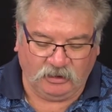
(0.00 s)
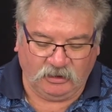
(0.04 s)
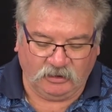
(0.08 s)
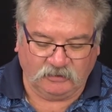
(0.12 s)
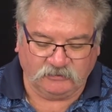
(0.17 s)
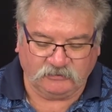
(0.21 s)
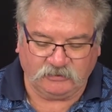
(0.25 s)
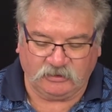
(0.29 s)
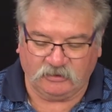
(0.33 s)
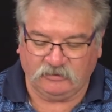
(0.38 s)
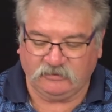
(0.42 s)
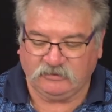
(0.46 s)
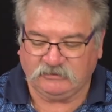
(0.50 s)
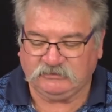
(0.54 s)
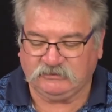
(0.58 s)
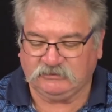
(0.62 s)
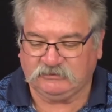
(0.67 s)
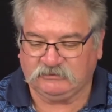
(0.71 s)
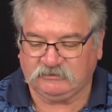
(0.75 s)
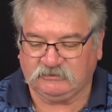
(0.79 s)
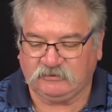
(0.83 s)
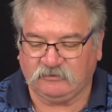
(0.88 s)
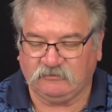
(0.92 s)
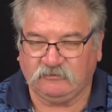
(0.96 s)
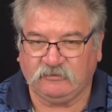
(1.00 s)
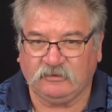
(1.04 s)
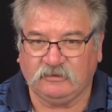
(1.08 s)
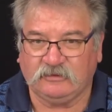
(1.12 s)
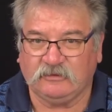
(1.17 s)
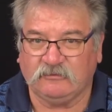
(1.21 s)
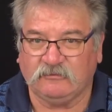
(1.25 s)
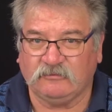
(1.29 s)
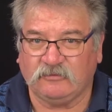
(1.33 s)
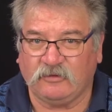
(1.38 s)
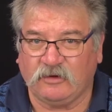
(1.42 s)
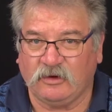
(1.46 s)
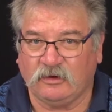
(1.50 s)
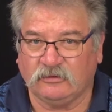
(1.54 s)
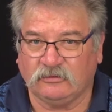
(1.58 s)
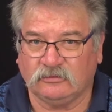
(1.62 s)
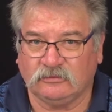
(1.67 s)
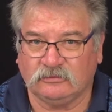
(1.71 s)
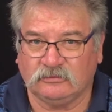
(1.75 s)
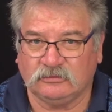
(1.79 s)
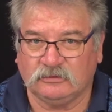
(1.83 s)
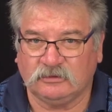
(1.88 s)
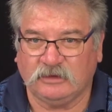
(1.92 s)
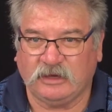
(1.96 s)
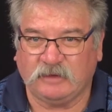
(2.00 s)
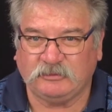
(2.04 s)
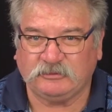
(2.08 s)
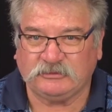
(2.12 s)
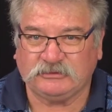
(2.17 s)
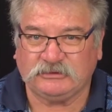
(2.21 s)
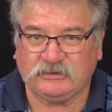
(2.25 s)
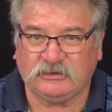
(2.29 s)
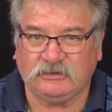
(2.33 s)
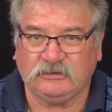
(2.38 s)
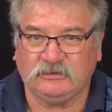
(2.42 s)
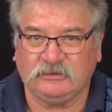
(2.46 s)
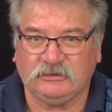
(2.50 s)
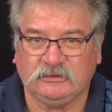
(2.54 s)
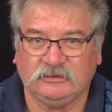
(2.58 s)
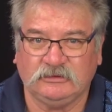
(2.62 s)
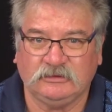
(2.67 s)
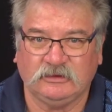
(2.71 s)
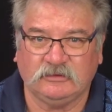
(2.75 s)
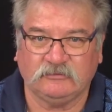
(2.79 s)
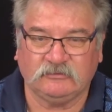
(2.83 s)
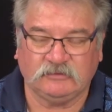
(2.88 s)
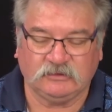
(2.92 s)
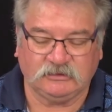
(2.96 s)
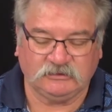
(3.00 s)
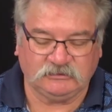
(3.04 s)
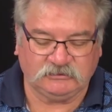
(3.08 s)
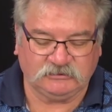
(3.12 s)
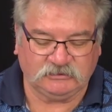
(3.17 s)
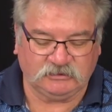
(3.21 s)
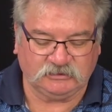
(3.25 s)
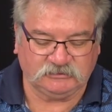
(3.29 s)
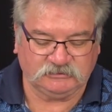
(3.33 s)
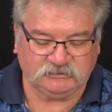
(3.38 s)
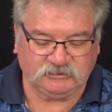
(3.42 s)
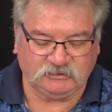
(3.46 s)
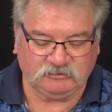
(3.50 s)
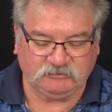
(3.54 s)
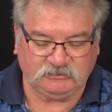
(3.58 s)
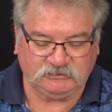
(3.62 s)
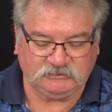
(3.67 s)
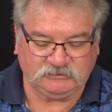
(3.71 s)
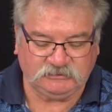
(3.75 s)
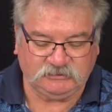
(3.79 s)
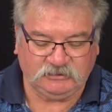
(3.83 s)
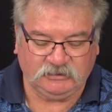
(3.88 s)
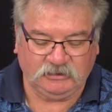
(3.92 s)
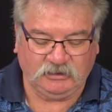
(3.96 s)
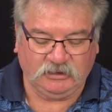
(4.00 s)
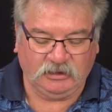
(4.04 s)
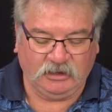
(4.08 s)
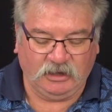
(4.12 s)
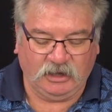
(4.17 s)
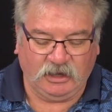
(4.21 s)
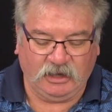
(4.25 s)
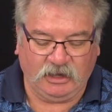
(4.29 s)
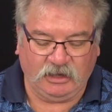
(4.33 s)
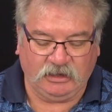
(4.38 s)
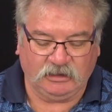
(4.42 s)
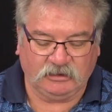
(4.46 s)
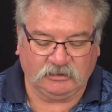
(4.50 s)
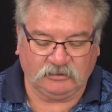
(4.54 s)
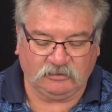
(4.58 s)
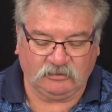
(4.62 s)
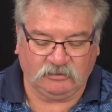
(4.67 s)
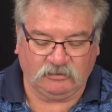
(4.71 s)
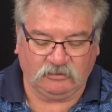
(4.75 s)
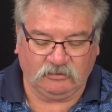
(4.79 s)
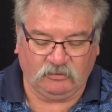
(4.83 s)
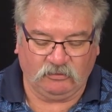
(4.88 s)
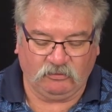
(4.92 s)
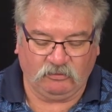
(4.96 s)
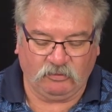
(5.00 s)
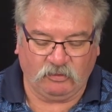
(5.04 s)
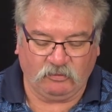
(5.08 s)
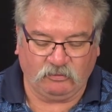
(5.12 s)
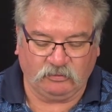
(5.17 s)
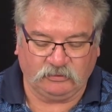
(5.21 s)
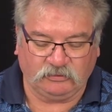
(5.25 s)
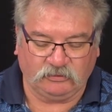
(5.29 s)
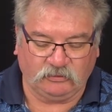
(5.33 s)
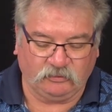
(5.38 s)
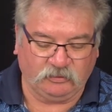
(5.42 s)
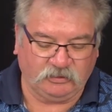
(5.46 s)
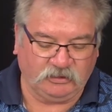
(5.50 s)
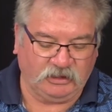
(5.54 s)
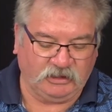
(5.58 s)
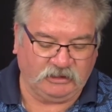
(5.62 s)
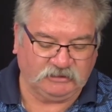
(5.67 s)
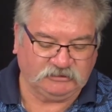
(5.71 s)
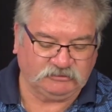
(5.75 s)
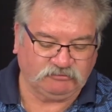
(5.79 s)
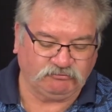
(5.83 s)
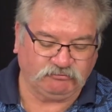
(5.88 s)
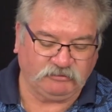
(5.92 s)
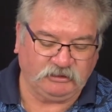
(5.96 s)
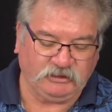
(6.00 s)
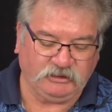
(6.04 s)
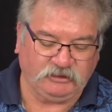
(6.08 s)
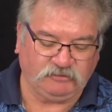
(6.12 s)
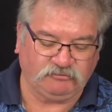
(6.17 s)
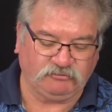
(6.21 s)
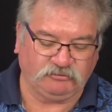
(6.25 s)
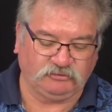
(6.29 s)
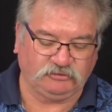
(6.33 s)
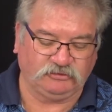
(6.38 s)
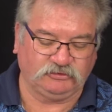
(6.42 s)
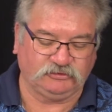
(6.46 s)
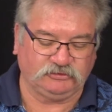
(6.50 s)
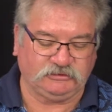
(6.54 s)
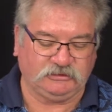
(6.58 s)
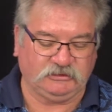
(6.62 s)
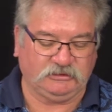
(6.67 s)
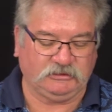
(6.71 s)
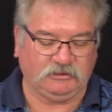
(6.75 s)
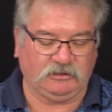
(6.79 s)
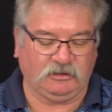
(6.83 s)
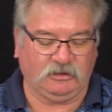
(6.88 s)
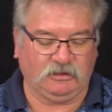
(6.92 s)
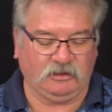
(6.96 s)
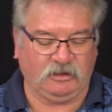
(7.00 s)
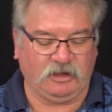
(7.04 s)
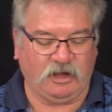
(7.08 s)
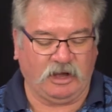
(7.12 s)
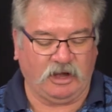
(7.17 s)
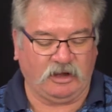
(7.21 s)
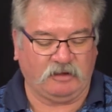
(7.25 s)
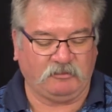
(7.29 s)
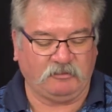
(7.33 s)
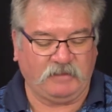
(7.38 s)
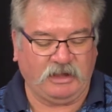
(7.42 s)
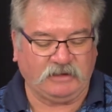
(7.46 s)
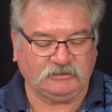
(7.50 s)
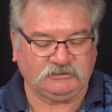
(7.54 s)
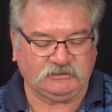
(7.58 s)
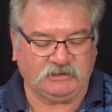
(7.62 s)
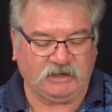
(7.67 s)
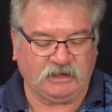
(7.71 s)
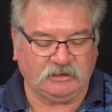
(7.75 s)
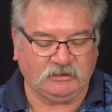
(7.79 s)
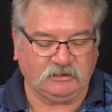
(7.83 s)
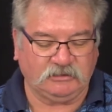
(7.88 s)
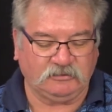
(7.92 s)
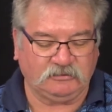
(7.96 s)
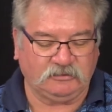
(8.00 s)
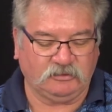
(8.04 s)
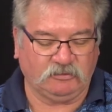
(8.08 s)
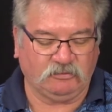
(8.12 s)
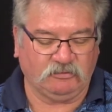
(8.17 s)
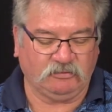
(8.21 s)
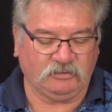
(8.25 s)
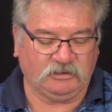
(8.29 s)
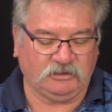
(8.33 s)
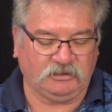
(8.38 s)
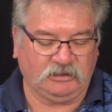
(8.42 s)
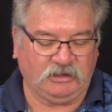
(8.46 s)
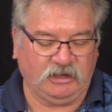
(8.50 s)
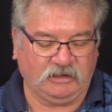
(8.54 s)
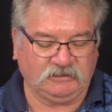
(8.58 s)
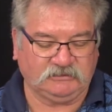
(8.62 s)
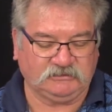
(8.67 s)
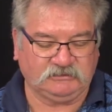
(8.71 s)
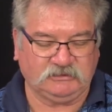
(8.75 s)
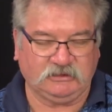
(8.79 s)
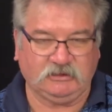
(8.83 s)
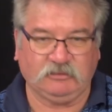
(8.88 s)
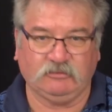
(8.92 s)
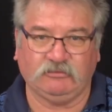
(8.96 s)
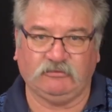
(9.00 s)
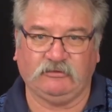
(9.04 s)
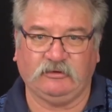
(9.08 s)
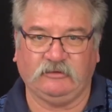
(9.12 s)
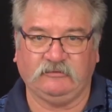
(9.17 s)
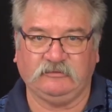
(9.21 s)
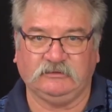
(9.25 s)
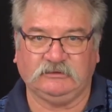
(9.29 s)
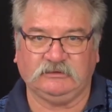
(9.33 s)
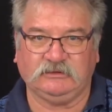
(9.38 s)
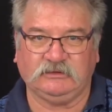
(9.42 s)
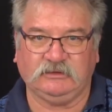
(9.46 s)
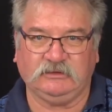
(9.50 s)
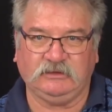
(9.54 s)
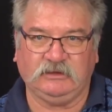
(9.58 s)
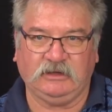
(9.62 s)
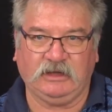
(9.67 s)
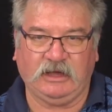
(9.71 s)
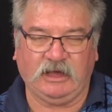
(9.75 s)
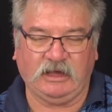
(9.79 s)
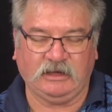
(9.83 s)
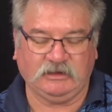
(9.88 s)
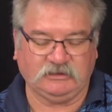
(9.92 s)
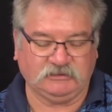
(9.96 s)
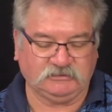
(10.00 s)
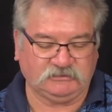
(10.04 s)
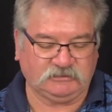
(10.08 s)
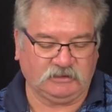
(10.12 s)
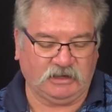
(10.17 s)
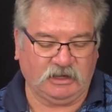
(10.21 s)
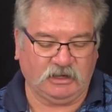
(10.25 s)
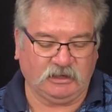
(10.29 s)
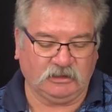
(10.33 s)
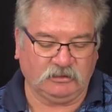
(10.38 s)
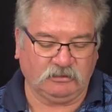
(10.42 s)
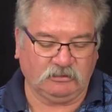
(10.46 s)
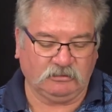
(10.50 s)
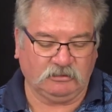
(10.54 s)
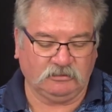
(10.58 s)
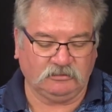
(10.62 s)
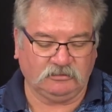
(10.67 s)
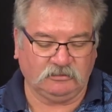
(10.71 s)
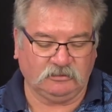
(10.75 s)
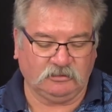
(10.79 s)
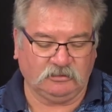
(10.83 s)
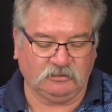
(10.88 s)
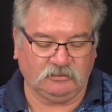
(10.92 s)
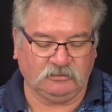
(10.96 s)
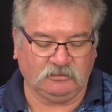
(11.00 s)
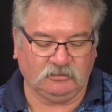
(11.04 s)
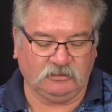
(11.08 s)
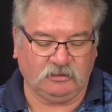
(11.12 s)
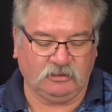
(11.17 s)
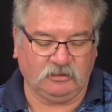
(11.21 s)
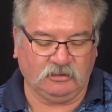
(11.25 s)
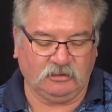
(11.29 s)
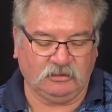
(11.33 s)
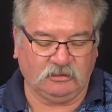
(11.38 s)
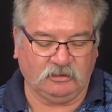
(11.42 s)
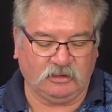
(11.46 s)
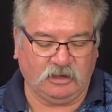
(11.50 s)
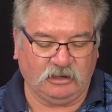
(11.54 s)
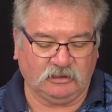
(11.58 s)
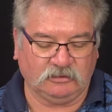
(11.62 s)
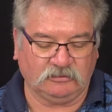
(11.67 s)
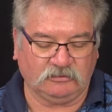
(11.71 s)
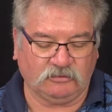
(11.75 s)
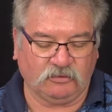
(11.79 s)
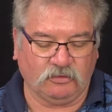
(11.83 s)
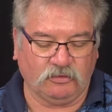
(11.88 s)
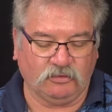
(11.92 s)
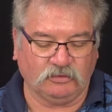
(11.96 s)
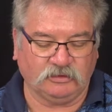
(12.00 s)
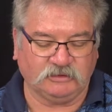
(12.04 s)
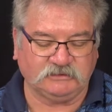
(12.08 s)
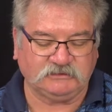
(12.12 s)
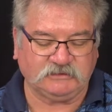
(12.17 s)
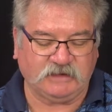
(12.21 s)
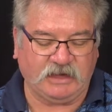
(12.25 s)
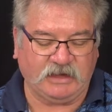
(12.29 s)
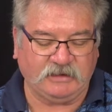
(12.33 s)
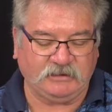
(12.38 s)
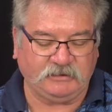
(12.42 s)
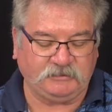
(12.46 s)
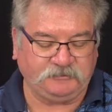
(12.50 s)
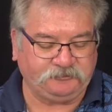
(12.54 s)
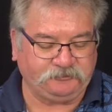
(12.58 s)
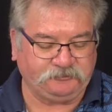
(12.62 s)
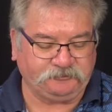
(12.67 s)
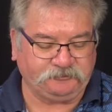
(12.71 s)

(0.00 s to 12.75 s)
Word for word: So this is the fifth and final episode of this series and what we're doing is reintroducing our mouse scanner that we had seen previously as a a corner scanner.